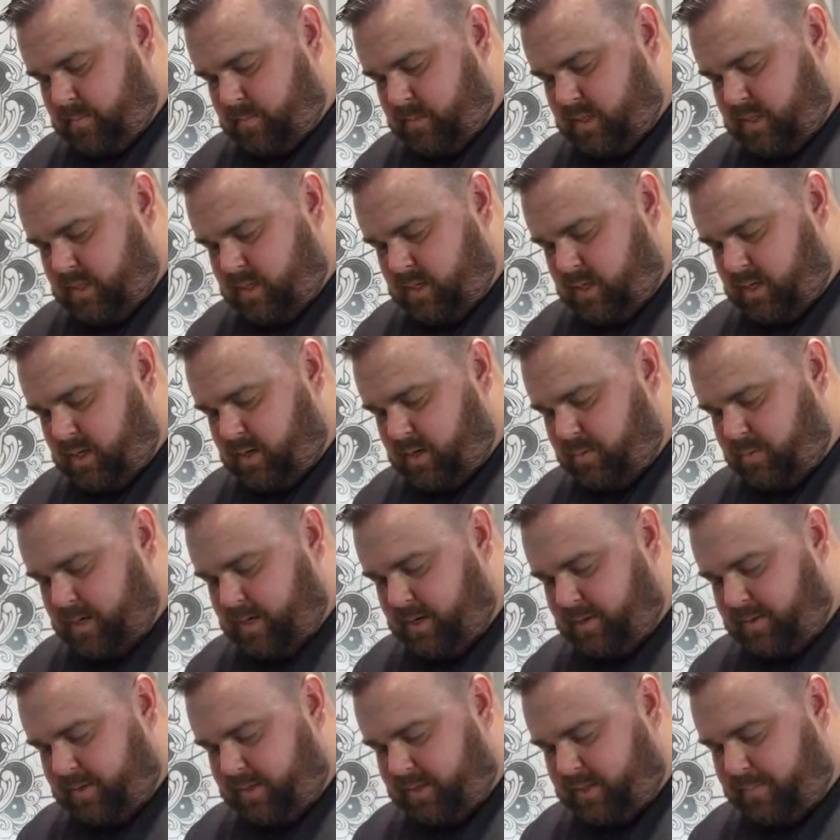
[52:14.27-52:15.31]

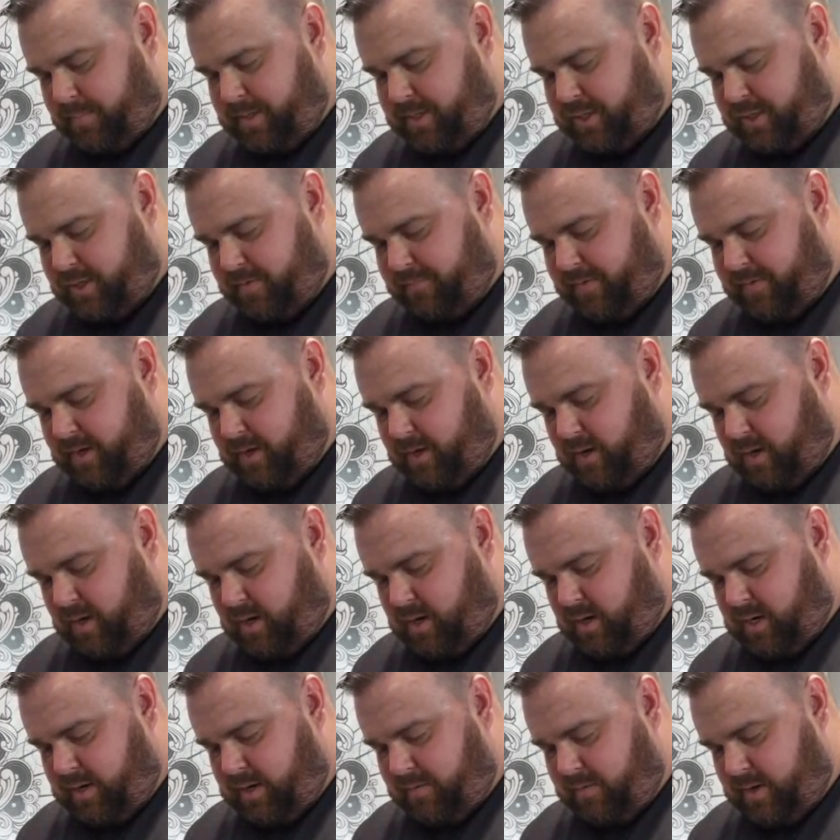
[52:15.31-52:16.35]
Well, there's a picture of the
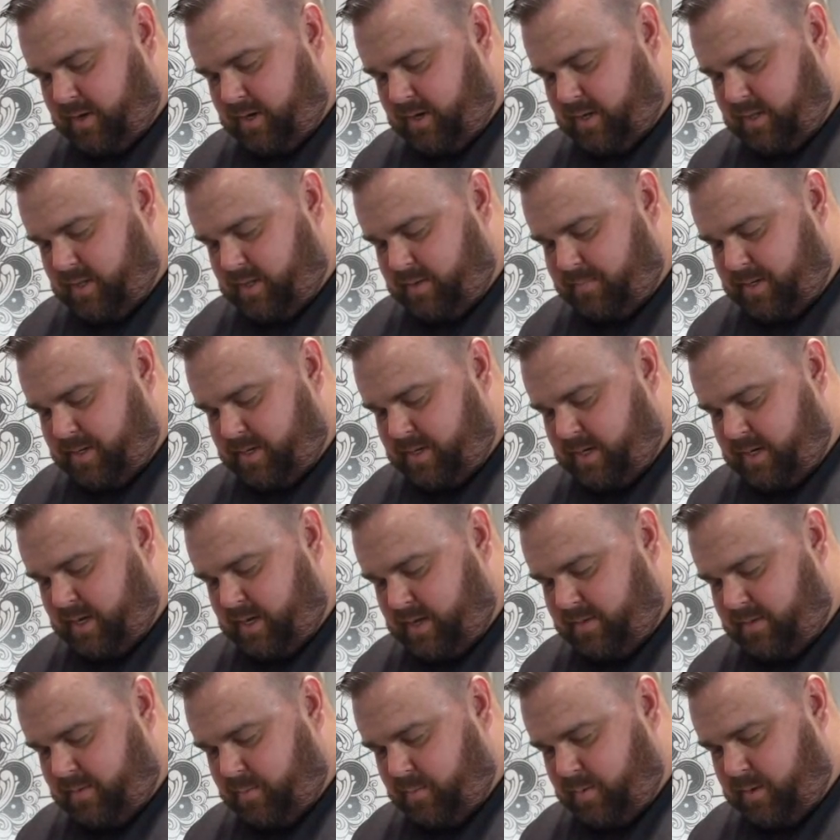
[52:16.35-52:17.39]
car, ironically, but
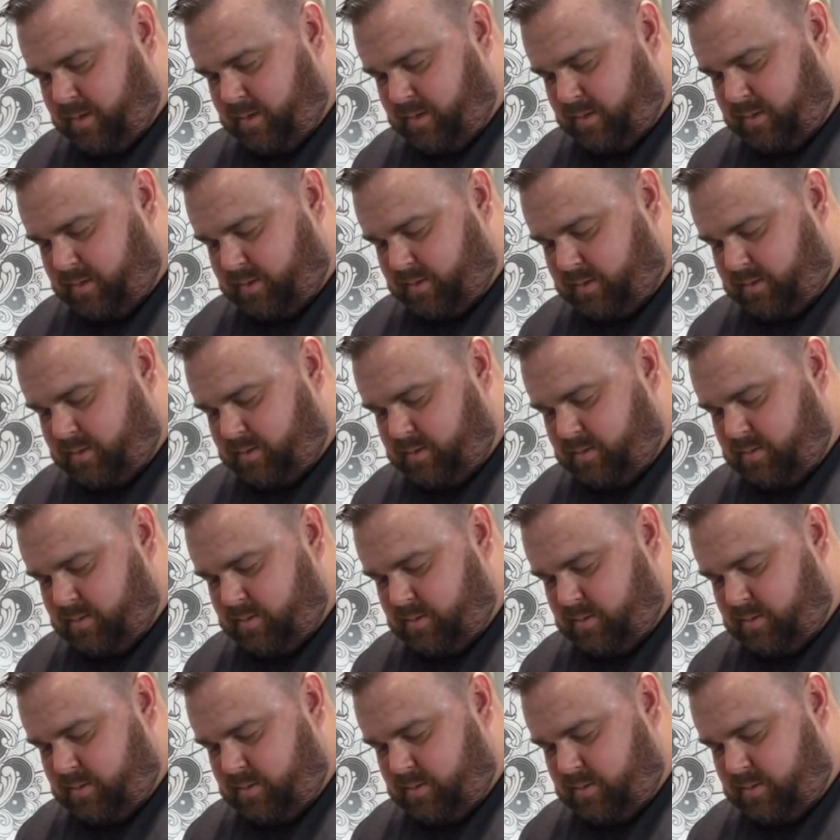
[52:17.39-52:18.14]
not the wheels.